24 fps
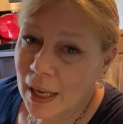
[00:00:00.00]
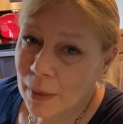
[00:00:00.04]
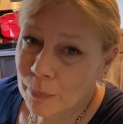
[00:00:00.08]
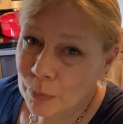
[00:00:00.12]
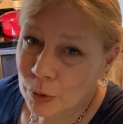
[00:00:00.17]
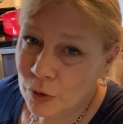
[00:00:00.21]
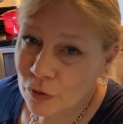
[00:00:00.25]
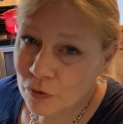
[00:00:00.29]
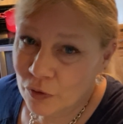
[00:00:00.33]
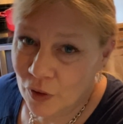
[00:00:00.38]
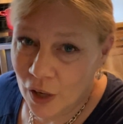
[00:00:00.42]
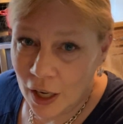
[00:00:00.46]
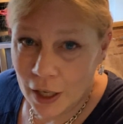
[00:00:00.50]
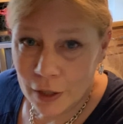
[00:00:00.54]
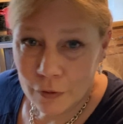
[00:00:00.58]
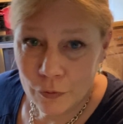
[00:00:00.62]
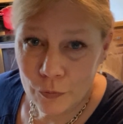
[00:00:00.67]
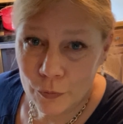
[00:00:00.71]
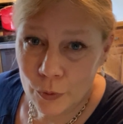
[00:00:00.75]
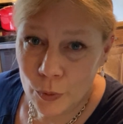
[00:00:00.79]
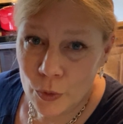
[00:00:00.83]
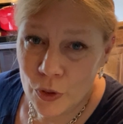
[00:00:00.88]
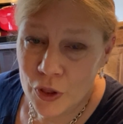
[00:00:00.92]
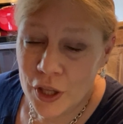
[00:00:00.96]
provide
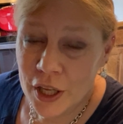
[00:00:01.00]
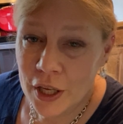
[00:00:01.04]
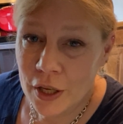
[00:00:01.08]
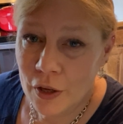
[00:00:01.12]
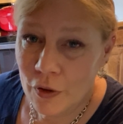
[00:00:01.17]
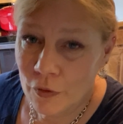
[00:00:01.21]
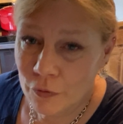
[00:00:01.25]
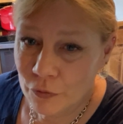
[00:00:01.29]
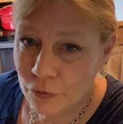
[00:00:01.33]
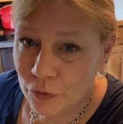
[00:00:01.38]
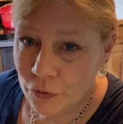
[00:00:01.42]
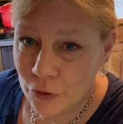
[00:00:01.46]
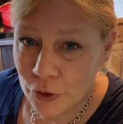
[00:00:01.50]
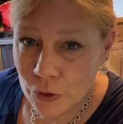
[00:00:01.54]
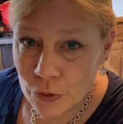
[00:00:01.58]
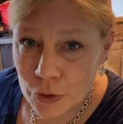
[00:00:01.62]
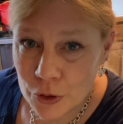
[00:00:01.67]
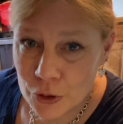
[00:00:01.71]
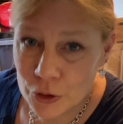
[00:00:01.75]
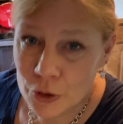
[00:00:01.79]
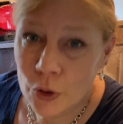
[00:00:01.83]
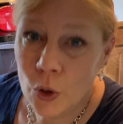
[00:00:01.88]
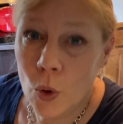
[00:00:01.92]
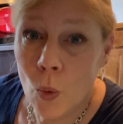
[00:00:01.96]
for the
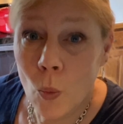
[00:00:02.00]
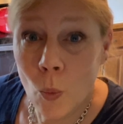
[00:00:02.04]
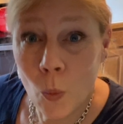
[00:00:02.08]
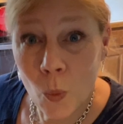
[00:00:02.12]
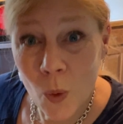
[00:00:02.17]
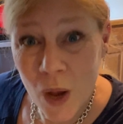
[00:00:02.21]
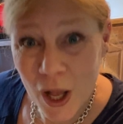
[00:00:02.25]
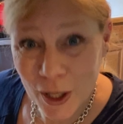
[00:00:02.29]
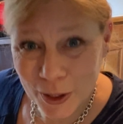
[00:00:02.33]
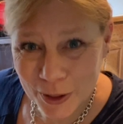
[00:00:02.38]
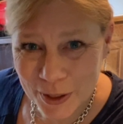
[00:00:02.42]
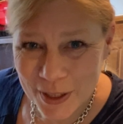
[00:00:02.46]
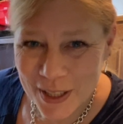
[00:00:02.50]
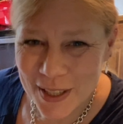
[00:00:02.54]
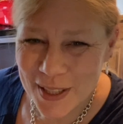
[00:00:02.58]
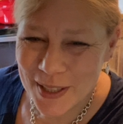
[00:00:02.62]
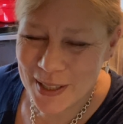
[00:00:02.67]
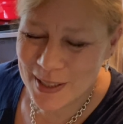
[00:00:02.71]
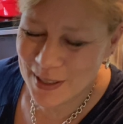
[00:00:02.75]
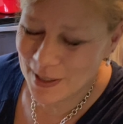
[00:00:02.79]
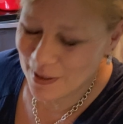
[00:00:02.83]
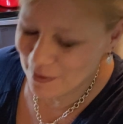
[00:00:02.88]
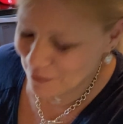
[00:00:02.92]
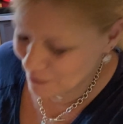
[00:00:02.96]
future
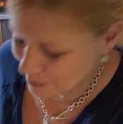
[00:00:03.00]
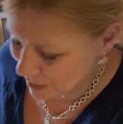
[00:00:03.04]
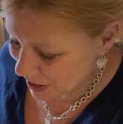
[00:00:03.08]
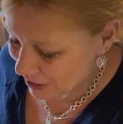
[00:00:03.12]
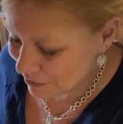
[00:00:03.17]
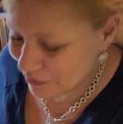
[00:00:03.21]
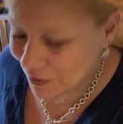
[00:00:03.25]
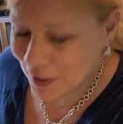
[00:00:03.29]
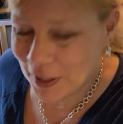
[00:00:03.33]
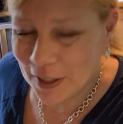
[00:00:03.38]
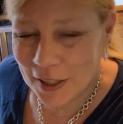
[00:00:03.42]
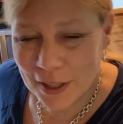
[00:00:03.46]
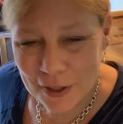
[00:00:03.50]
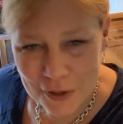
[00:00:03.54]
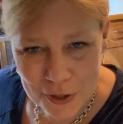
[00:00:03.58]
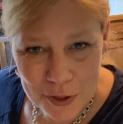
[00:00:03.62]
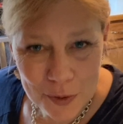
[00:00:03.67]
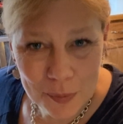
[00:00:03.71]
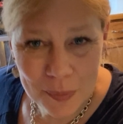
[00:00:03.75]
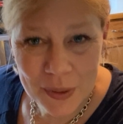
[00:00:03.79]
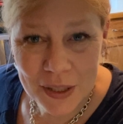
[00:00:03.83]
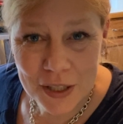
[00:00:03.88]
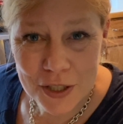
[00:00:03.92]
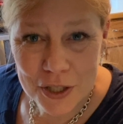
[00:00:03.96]
wellness of my
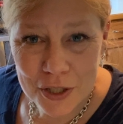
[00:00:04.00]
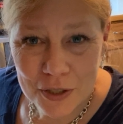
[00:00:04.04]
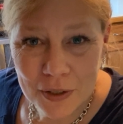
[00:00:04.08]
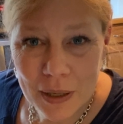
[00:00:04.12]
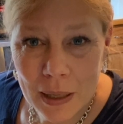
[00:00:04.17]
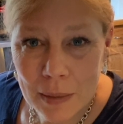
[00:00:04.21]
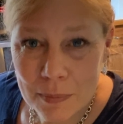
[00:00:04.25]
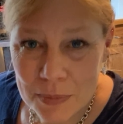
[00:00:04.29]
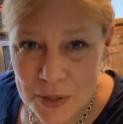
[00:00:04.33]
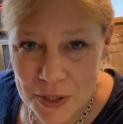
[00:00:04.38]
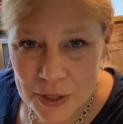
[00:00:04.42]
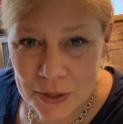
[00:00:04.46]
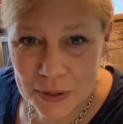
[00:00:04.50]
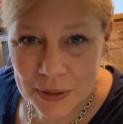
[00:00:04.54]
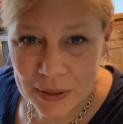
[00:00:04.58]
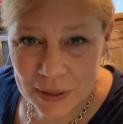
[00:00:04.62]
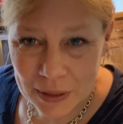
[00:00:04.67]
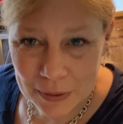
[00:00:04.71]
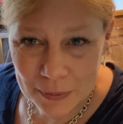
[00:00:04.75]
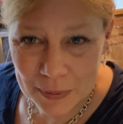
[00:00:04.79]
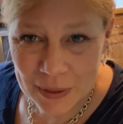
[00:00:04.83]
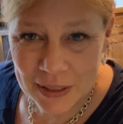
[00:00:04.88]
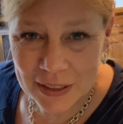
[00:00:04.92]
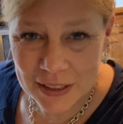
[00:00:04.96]
financial picture, I'm
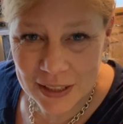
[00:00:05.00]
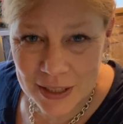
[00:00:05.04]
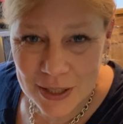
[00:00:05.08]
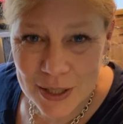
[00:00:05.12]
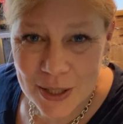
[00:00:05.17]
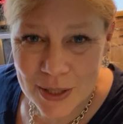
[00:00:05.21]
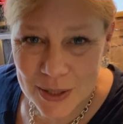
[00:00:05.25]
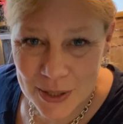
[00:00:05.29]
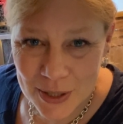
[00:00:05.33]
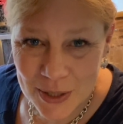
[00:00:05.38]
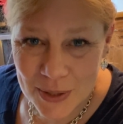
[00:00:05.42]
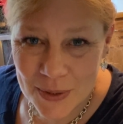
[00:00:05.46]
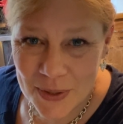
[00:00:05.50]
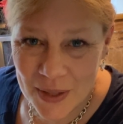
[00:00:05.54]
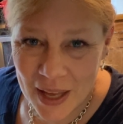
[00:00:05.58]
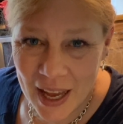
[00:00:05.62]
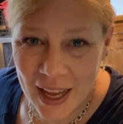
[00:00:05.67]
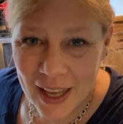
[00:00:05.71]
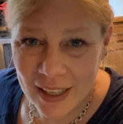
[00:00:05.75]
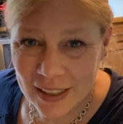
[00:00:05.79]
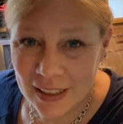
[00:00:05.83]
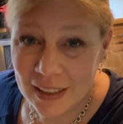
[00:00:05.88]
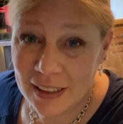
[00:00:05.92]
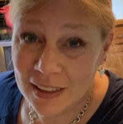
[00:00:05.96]
certainly willing to do
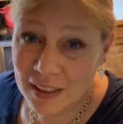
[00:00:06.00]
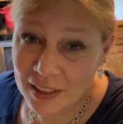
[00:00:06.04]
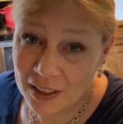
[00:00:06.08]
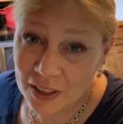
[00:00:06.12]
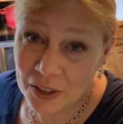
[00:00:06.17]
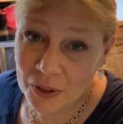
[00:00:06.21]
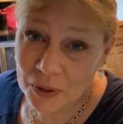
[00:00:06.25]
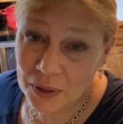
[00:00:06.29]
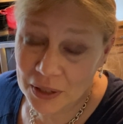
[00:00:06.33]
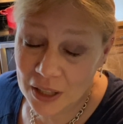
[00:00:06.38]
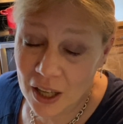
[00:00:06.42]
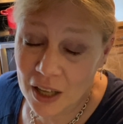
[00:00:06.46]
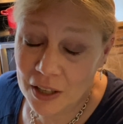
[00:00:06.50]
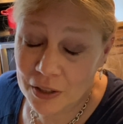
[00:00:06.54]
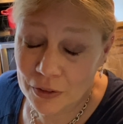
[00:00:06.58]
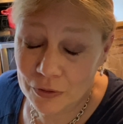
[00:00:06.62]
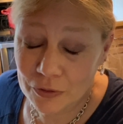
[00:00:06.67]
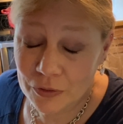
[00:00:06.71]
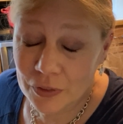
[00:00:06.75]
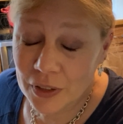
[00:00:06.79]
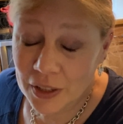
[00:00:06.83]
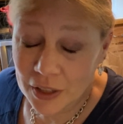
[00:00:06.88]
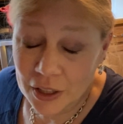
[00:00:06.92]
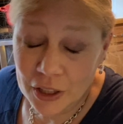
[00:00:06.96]
that. And I know a lot
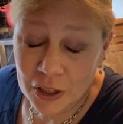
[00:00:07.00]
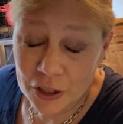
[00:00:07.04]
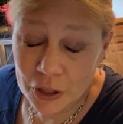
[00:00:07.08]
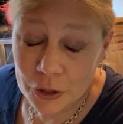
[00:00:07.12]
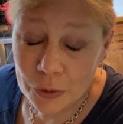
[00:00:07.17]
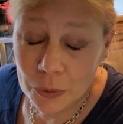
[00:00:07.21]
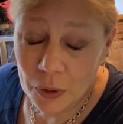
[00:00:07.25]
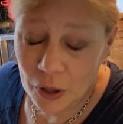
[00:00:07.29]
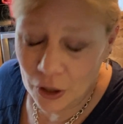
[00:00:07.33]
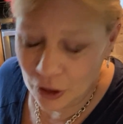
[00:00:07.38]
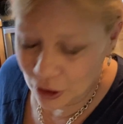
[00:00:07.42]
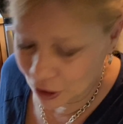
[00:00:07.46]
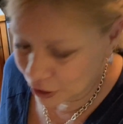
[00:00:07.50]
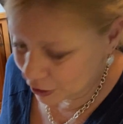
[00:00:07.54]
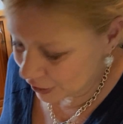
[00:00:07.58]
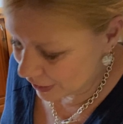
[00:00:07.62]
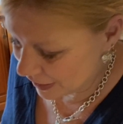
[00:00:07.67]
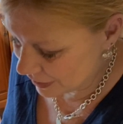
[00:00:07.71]
of you all are